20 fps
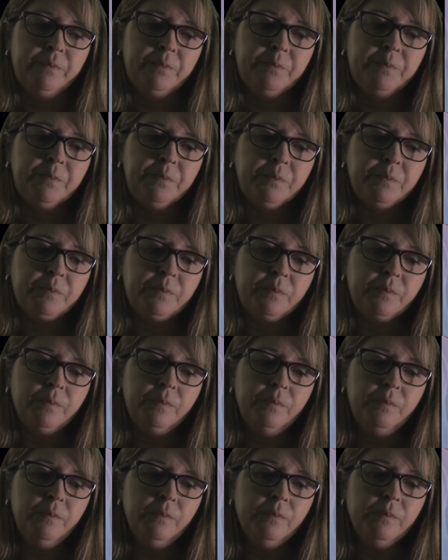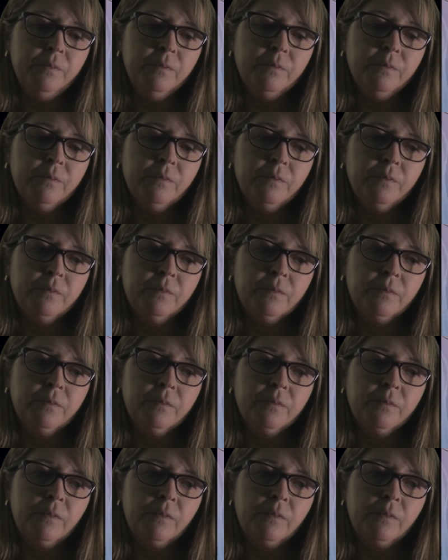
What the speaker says: [no speech]